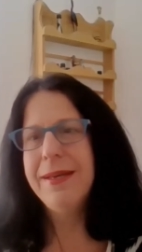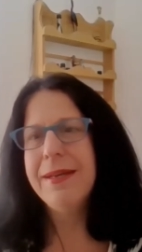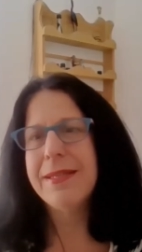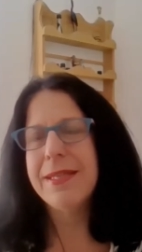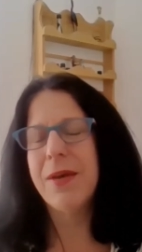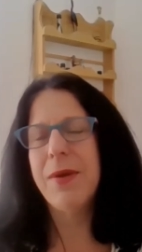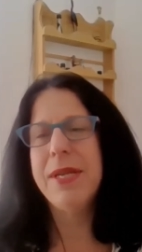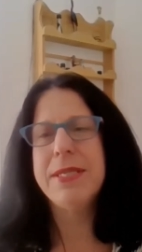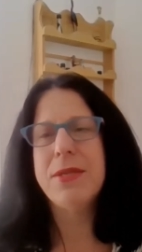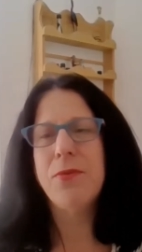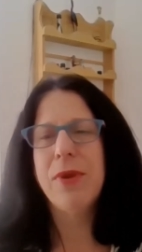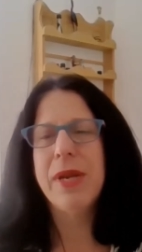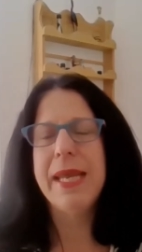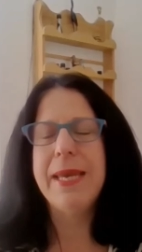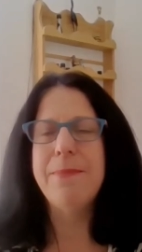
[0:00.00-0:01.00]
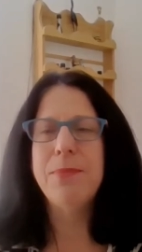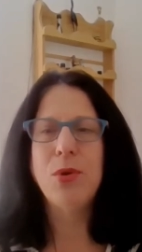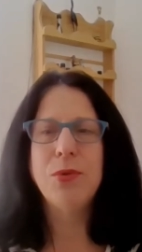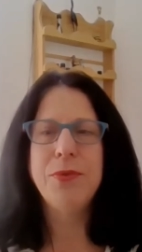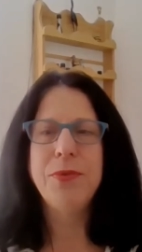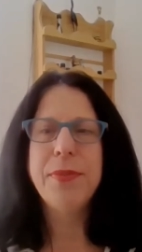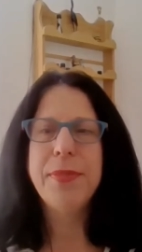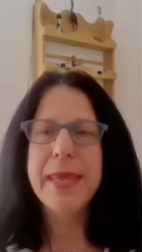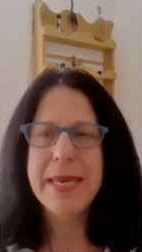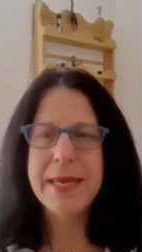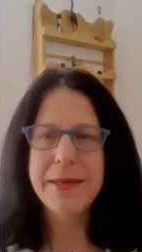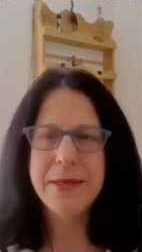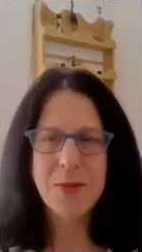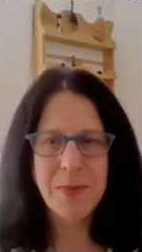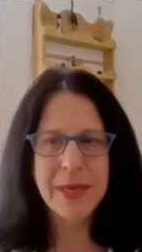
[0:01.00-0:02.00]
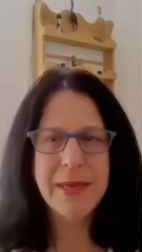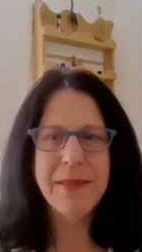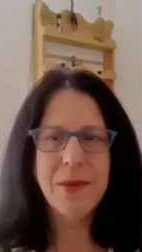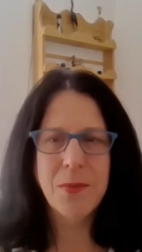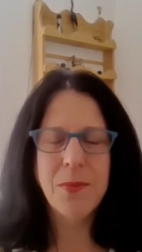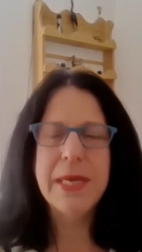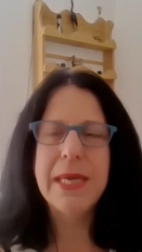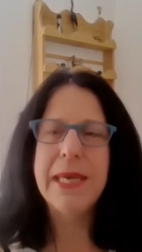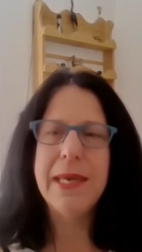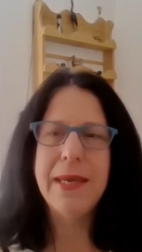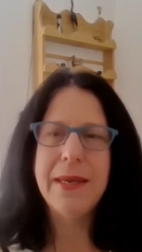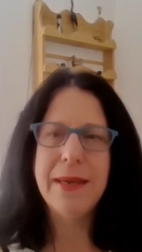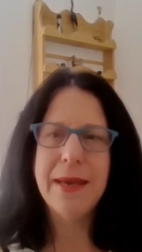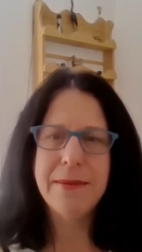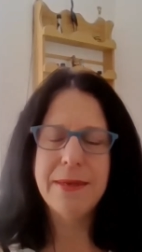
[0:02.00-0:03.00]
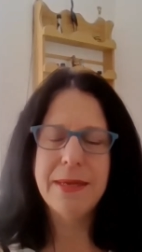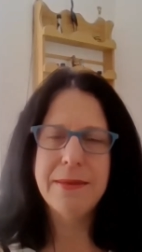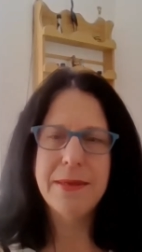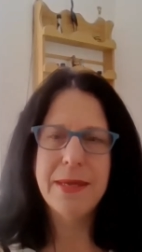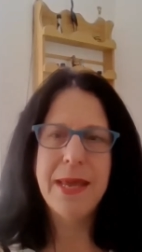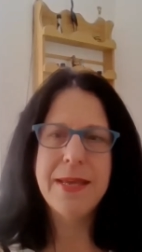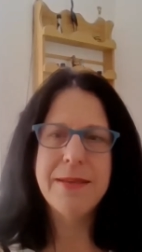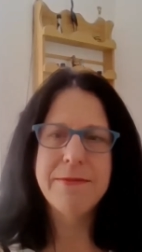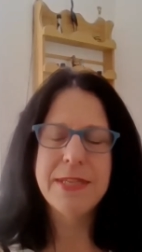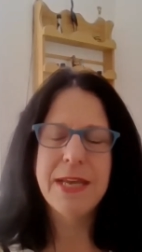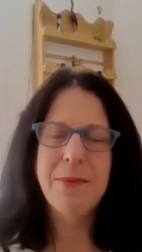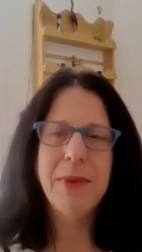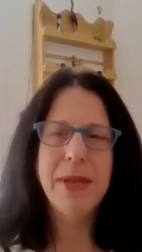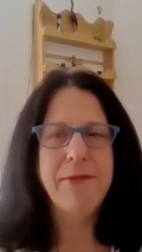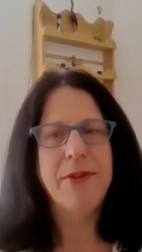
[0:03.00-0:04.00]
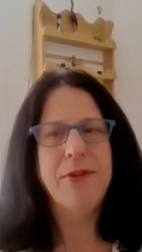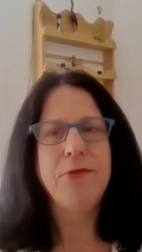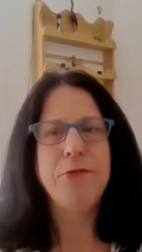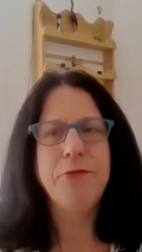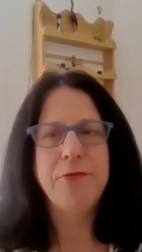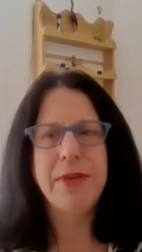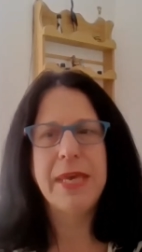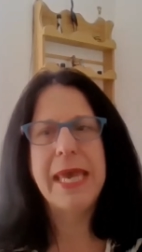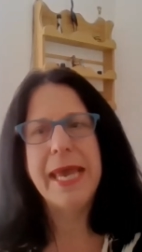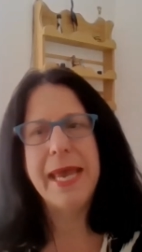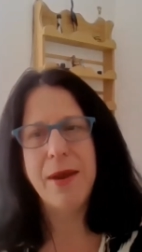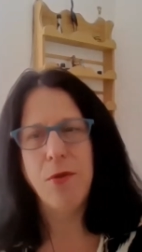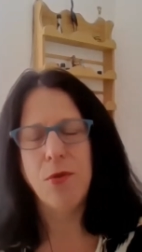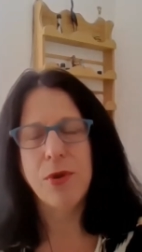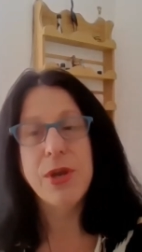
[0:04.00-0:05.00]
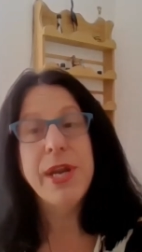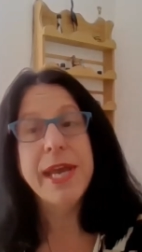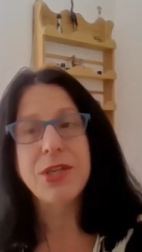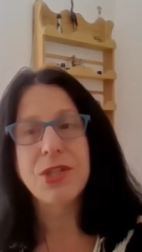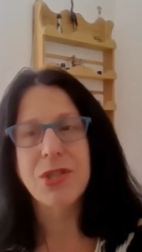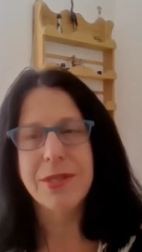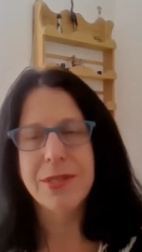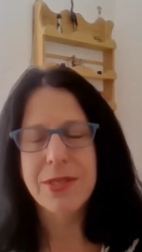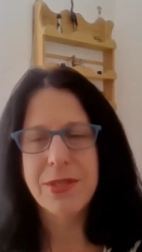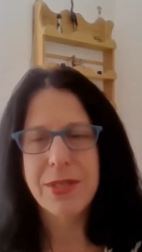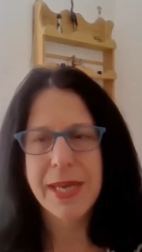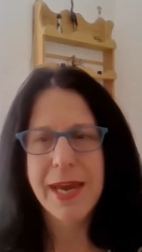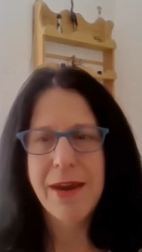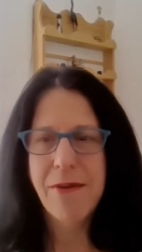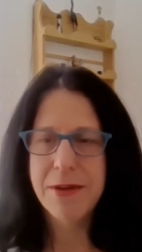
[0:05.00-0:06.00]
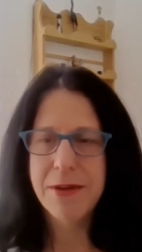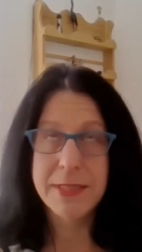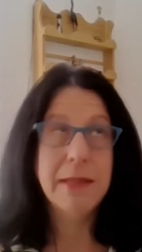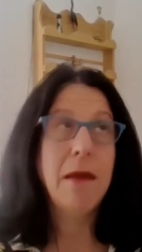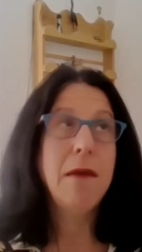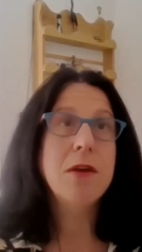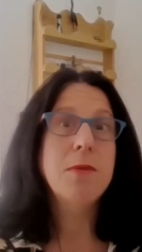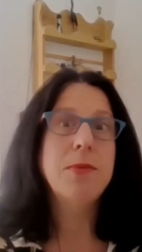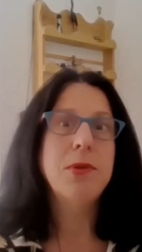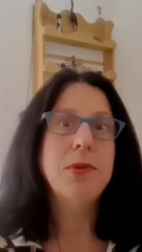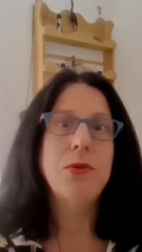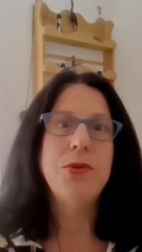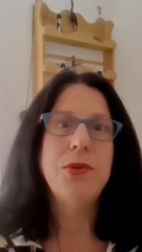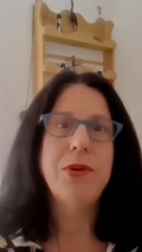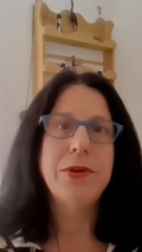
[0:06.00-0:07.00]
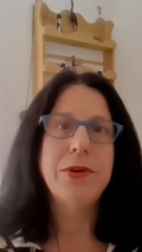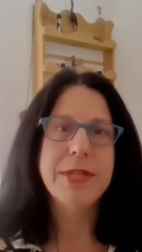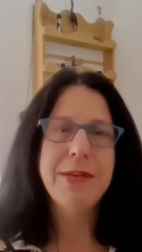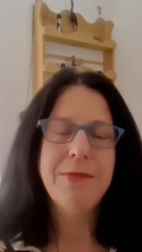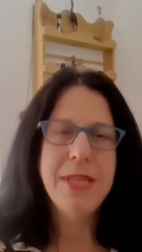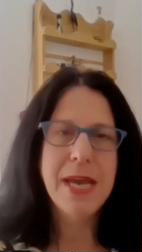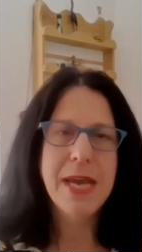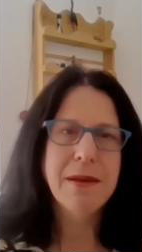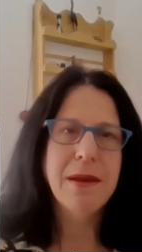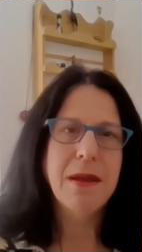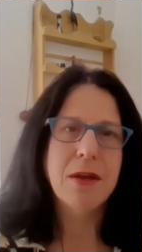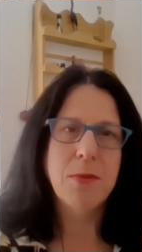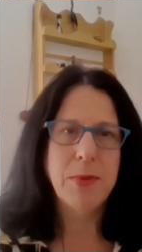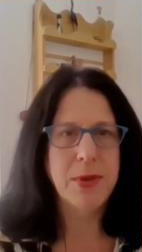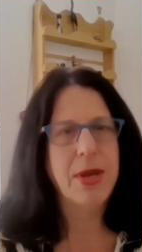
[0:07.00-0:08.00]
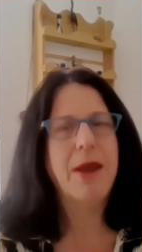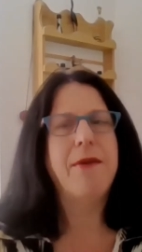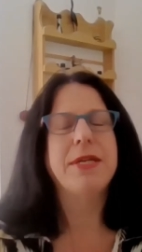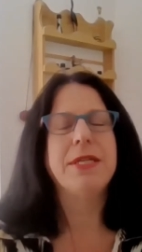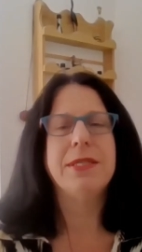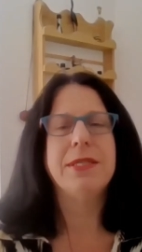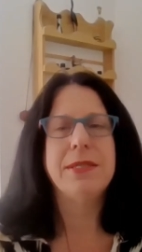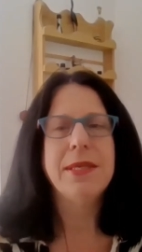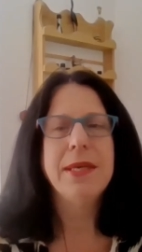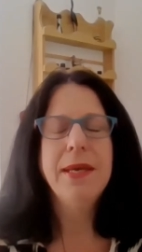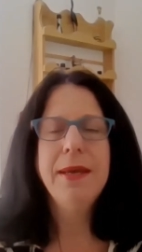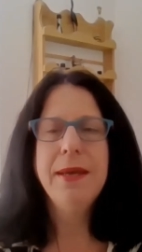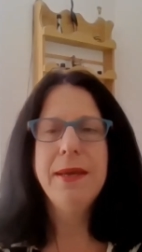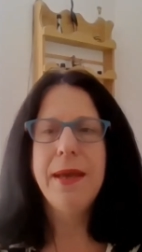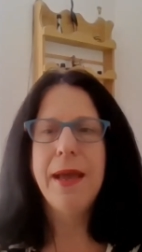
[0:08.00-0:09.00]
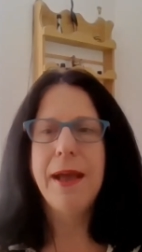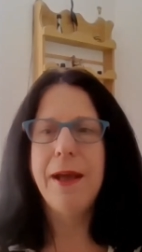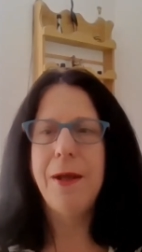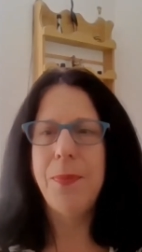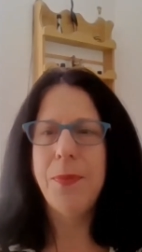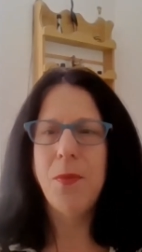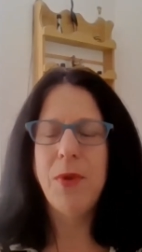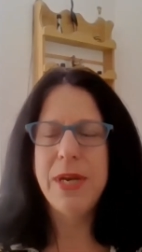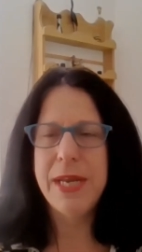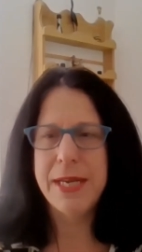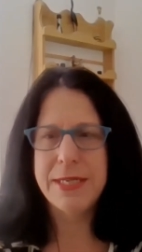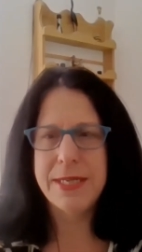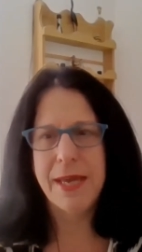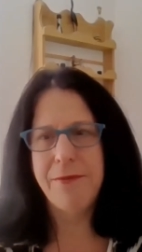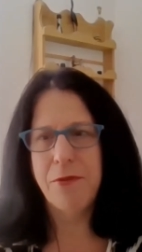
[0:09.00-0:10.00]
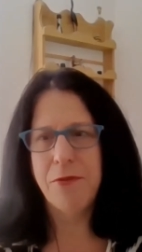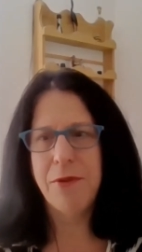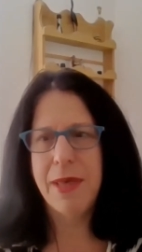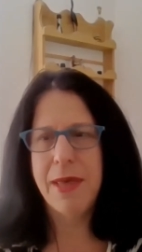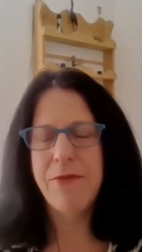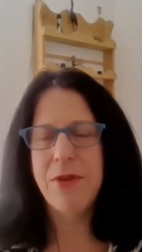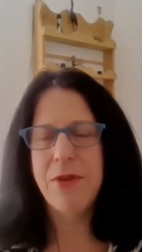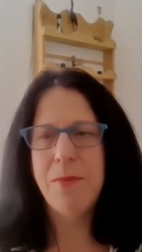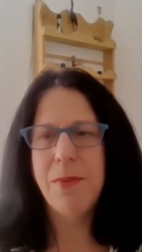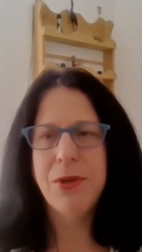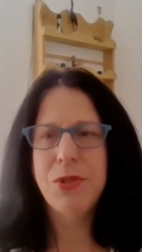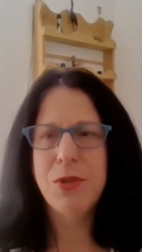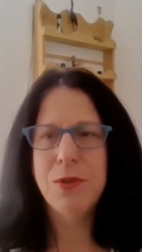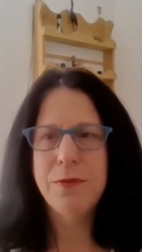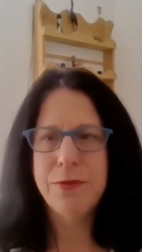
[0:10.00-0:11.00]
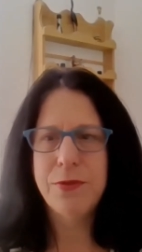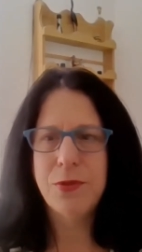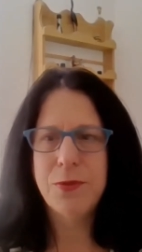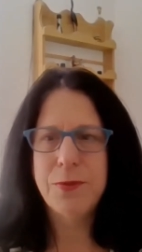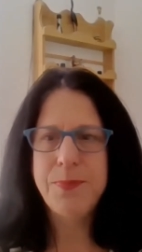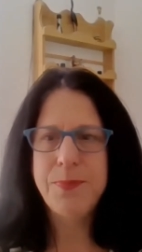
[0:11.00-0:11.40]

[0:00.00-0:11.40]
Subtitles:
So it is a really important thing to me that we have some level of care or connection to the characters, likeable or not, even the unlikable characters. We need to have an emotion for.